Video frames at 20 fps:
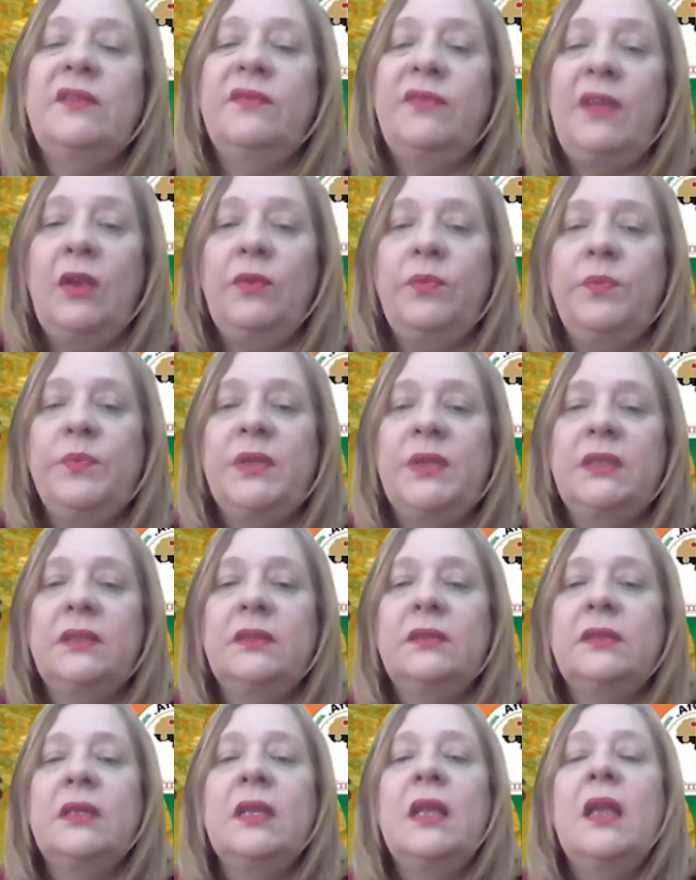
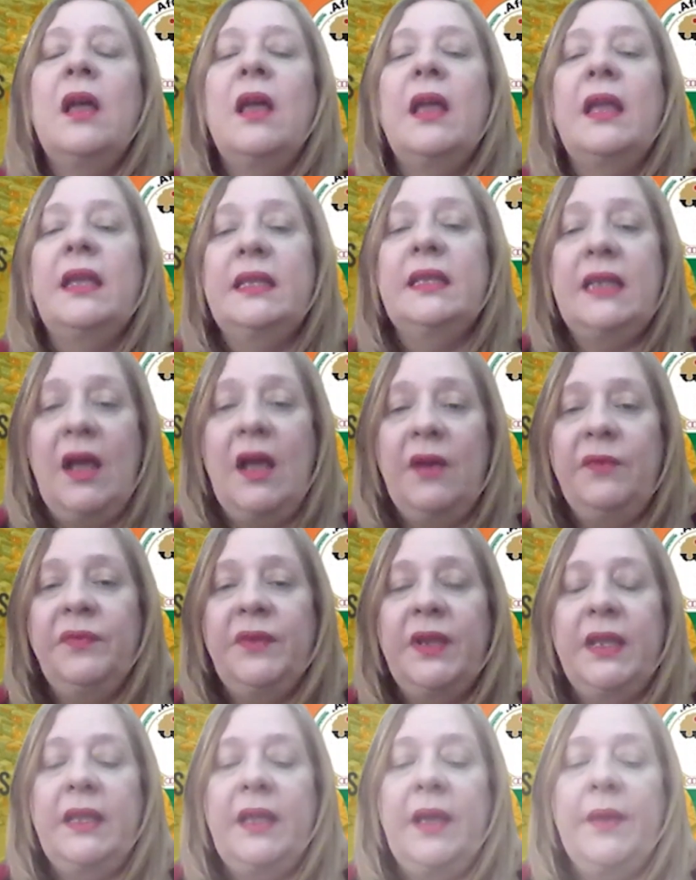Development in
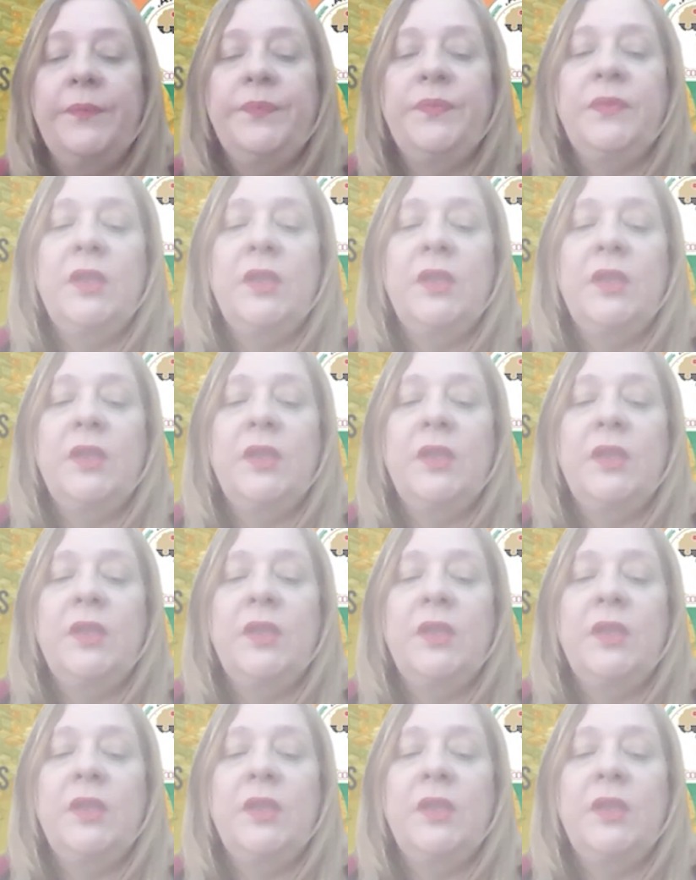Africa.